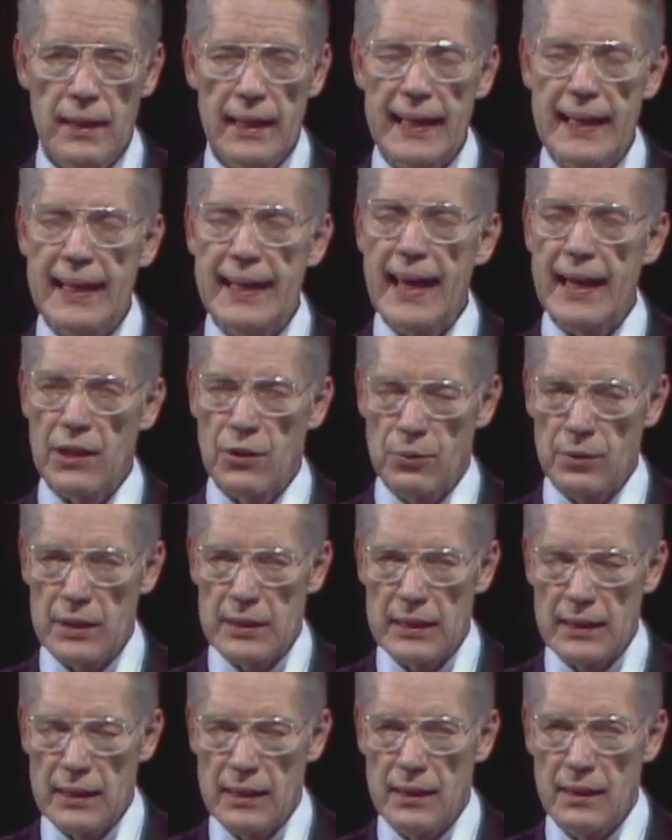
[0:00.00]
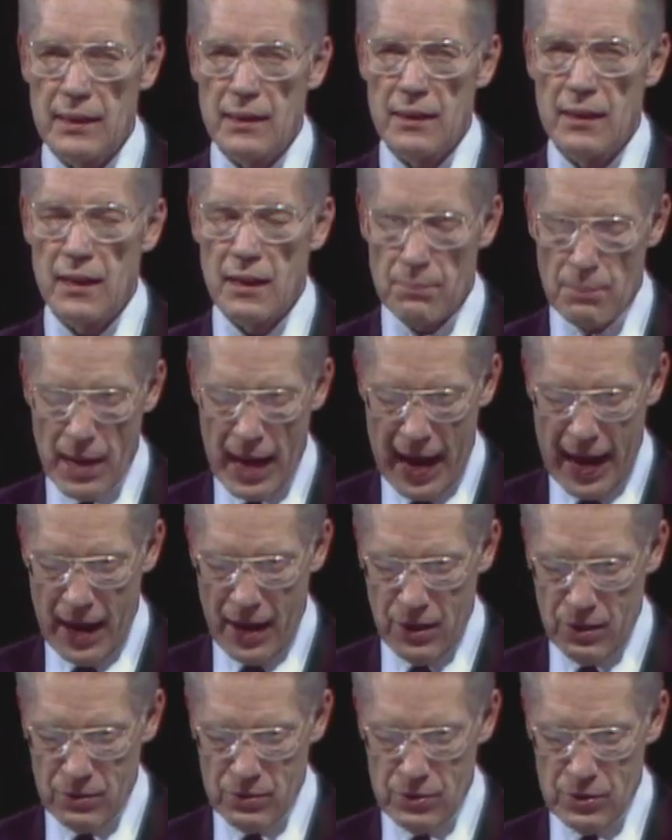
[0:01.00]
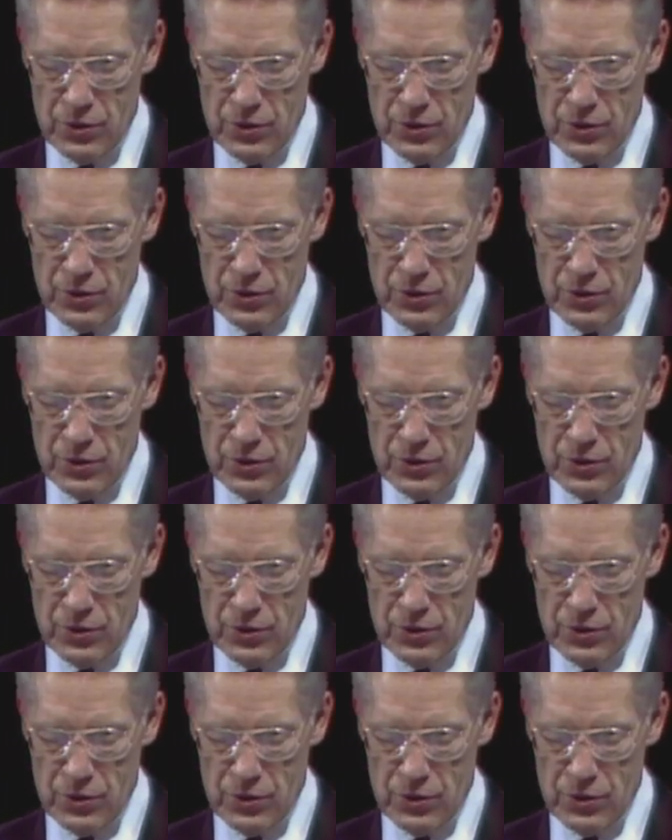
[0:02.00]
Iniquity abounds.